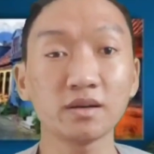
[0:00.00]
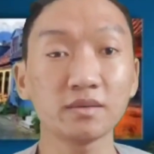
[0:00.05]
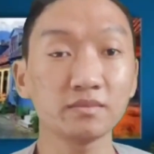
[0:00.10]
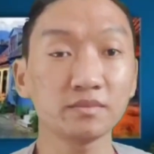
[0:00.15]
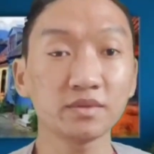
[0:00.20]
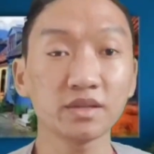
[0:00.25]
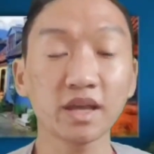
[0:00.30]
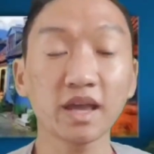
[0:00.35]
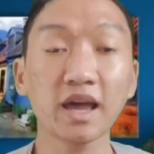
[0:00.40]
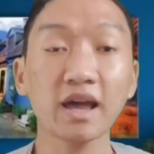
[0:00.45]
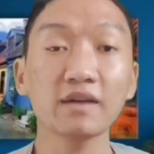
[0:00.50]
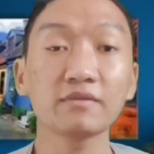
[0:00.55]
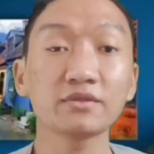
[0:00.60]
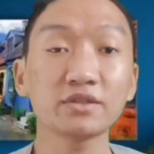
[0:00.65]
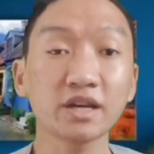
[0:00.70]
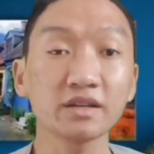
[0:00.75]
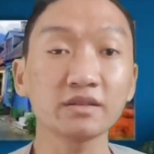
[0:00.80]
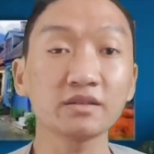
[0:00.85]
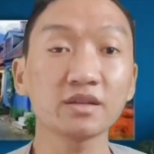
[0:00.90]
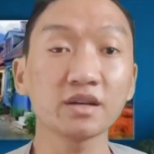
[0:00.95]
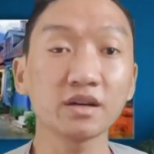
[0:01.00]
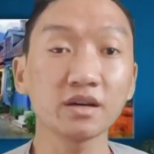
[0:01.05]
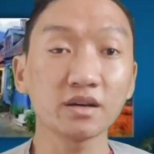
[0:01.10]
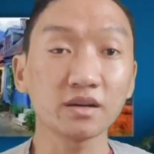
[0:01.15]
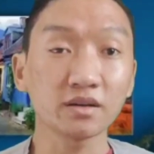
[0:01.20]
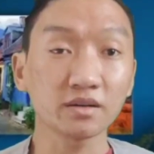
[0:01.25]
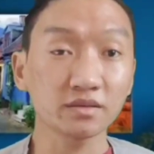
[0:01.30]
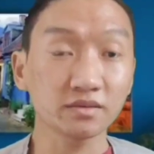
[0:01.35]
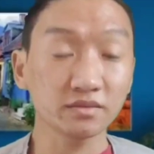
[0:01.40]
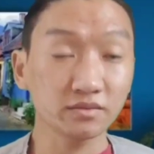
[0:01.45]
they have
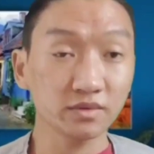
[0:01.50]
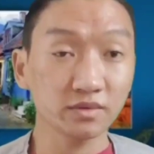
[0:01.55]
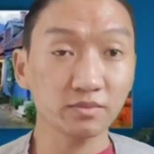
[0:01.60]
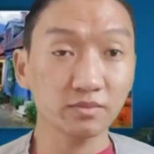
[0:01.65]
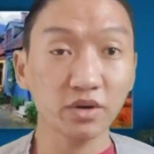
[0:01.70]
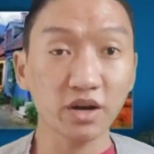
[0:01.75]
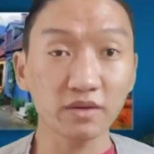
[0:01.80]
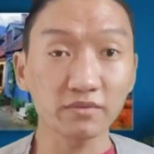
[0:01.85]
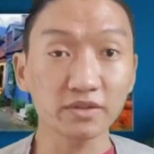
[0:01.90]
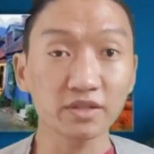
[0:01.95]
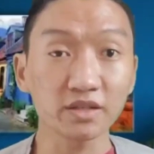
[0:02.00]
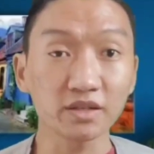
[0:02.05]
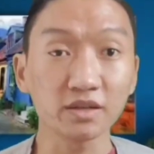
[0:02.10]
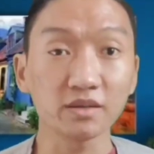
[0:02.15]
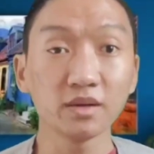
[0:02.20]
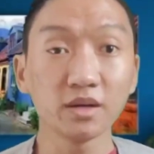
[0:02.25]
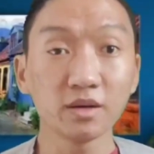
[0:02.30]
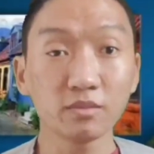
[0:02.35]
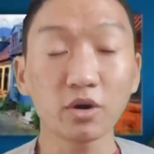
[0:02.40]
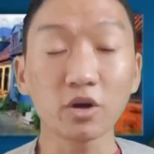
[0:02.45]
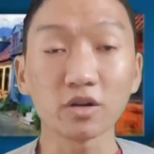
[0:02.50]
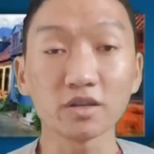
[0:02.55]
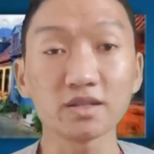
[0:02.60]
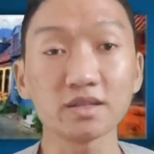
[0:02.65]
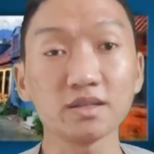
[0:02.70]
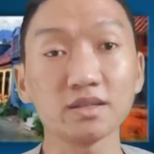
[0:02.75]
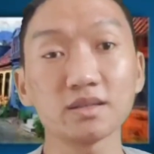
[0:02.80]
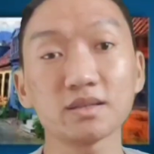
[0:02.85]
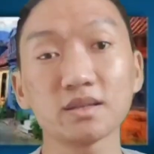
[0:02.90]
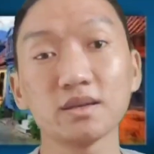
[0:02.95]
tighter privacy
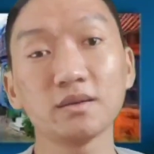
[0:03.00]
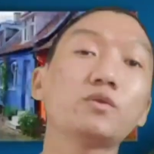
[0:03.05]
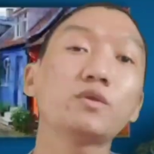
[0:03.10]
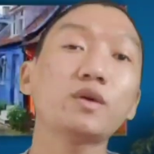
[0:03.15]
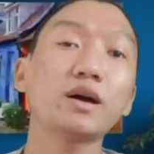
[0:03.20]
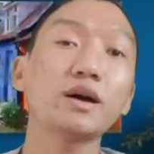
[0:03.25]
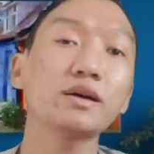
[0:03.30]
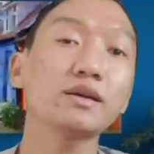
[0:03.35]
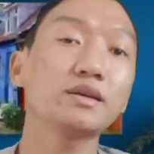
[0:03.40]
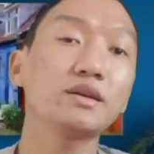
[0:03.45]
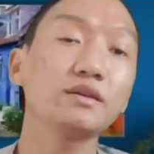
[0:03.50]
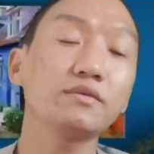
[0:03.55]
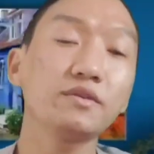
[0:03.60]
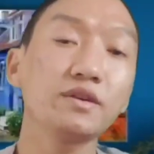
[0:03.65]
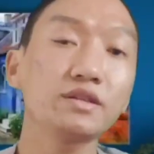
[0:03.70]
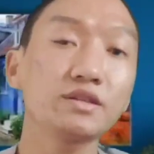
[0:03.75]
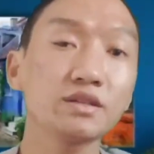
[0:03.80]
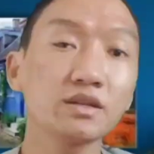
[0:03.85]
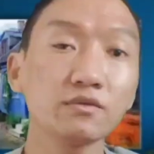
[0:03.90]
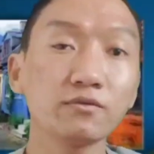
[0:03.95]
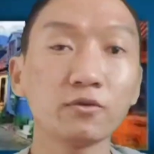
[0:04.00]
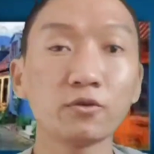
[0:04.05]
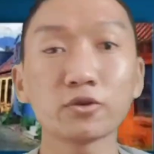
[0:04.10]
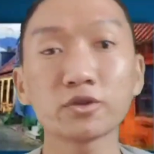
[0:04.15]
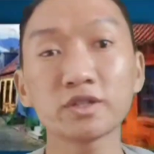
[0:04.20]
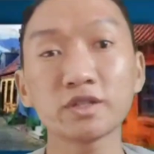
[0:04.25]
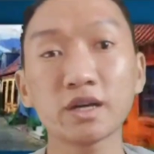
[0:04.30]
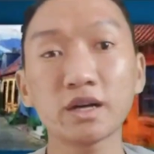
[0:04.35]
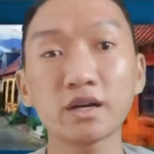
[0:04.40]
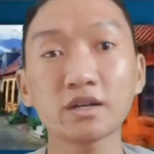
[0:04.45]
policies. So I give it 4
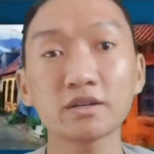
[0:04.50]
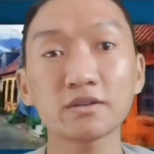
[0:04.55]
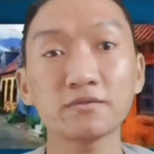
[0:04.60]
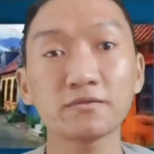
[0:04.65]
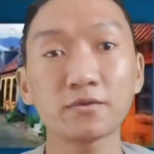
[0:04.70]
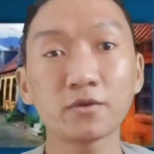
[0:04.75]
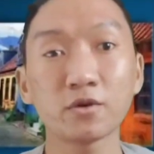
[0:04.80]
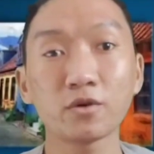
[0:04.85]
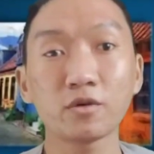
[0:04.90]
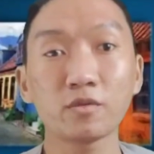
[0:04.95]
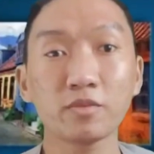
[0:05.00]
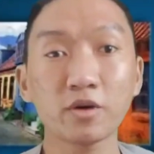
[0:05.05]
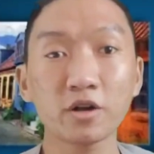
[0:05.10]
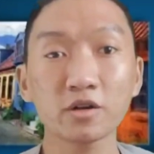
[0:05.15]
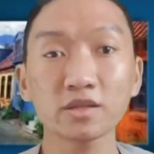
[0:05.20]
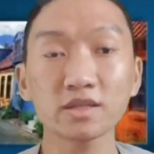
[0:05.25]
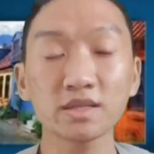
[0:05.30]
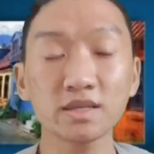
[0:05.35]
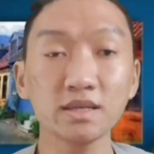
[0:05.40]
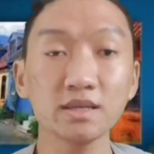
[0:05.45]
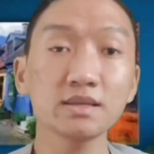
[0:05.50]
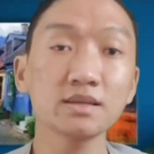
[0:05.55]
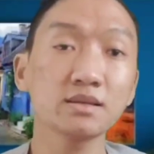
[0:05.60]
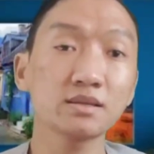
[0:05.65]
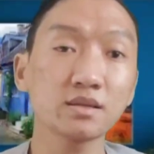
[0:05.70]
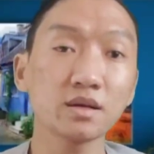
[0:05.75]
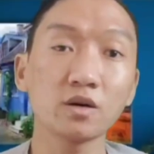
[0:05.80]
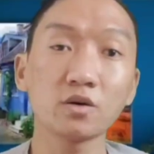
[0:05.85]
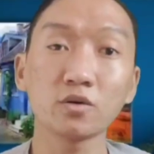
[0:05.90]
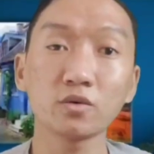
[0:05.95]
stars for policies,
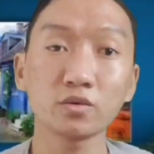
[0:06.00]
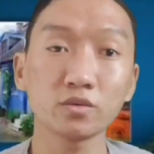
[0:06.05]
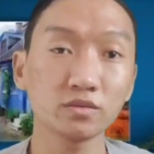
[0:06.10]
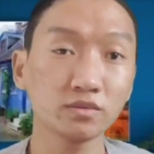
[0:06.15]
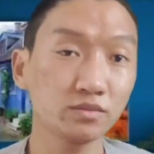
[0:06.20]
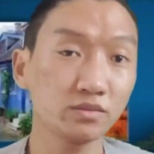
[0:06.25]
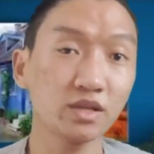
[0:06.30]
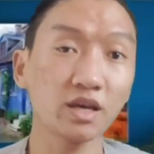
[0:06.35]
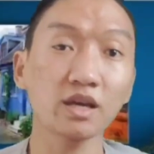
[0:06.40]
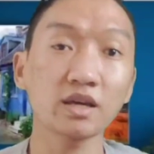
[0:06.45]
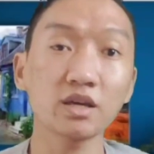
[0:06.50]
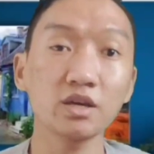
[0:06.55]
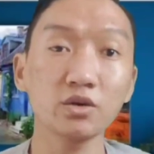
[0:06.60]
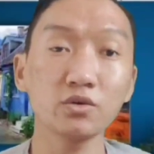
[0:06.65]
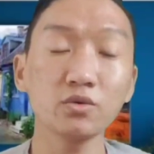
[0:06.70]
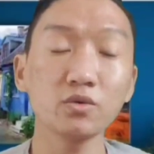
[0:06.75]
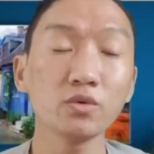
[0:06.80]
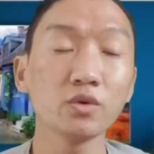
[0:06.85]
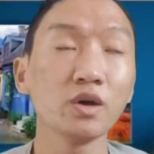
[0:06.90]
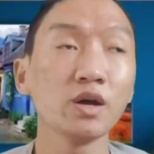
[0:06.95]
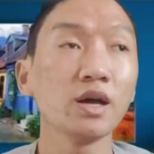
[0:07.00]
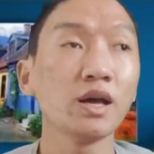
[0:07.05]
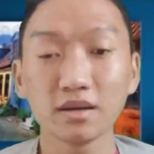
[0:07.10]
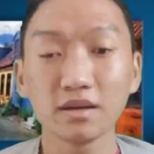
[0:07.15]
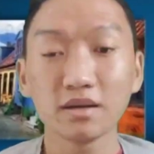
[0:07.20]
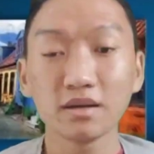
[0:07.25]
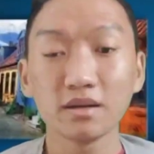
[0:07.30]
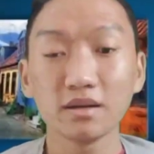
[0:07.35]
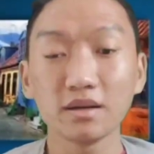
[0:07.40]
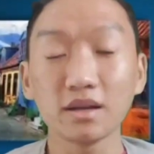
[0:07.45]
so thank you.
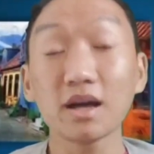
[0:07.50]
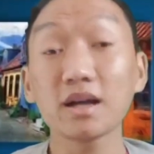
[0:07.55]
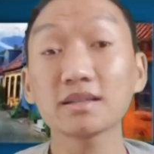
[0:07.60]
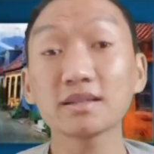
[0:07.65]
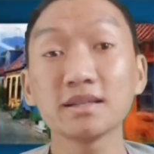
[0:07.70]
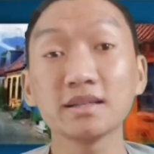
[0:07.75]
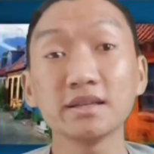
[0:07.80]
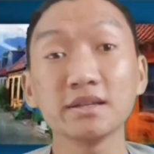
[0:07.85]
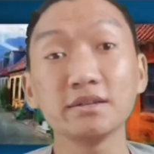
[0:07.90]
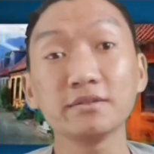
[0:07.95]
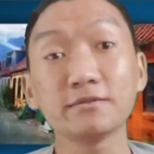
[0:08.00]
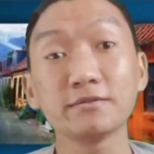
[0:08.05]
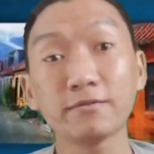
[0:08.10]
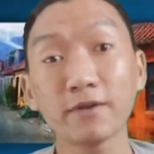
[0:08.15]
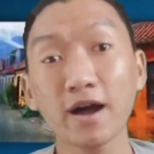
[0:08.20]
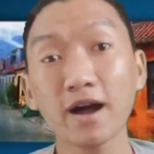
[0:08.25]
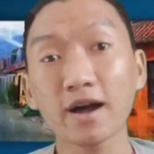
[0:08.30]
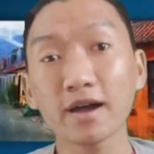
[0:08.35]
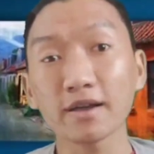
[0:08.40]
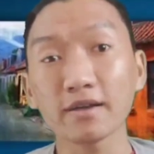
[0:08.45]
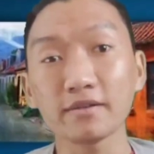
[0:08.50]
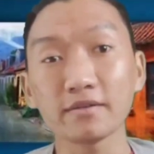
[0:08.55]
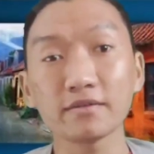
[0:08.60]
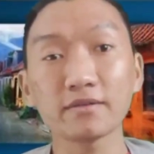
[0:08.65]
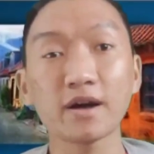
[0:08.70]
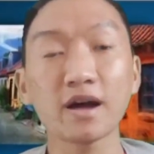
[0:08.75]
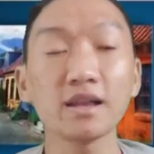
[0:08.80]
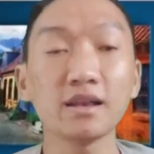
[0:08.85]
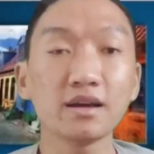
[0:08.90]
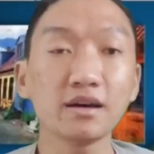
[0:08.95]
Lastly, 5,
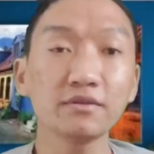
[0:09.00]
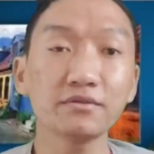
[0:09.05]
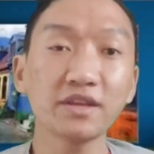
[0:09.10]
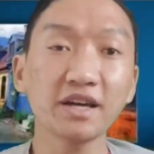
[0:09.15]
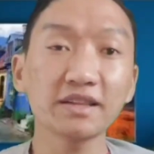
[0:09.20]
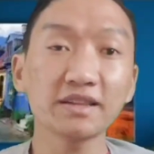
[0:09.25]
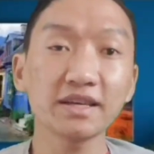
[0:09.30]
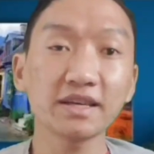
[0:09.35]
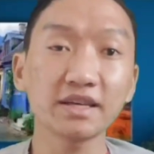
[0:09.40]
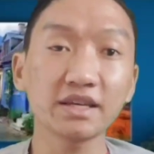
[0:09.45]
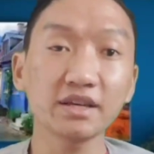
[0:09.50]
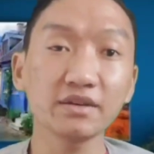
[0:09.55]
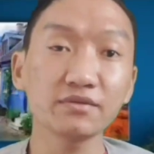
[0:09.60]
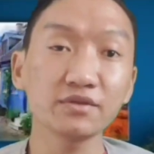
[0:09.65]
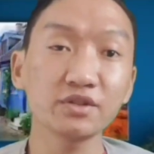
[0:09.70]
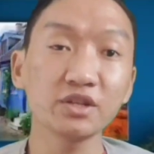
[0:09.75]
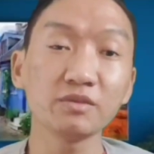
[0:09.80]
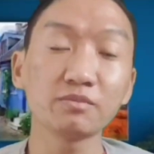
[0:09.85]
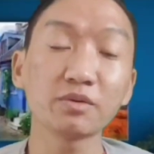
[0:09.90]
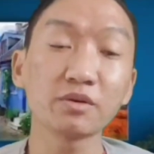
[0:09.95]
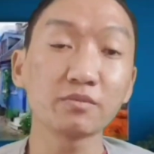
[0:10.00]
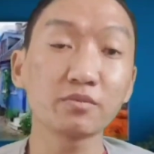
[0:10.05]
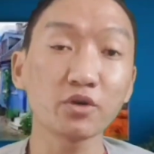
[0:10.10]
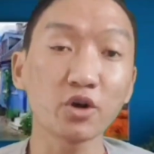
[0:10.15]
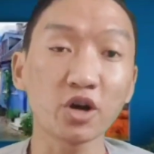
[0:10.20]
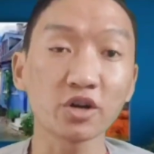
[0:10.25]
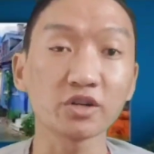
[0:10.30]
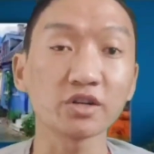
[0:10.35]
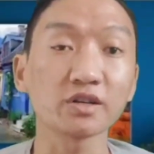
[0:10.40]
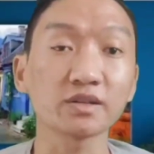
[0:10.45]
I love that they give cheaper
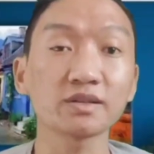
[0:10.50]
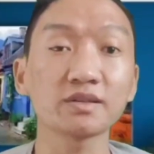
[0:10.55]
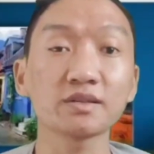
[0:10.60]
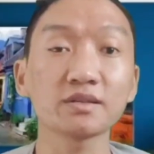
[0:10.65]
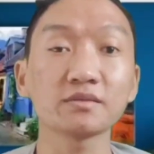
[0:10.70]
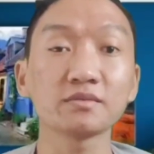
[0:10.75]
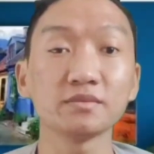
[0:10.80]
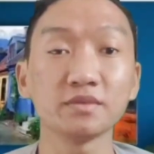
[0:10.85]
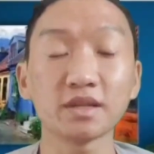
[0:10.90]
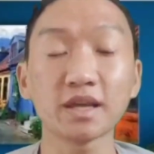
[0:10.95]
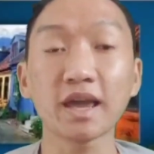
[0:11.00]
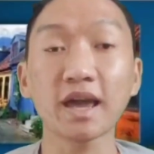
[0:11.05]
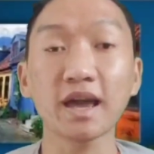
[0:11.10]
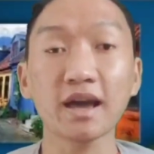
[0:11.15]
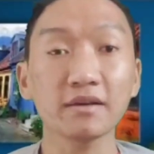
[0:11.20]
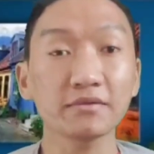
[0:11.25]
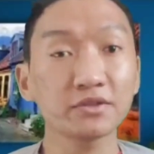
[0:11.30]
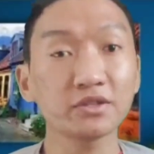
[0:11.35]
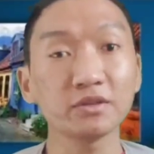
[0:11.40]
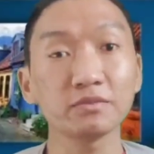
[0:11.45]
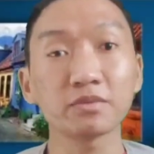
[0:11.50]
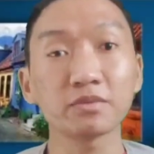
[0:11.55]
products. They have cheaper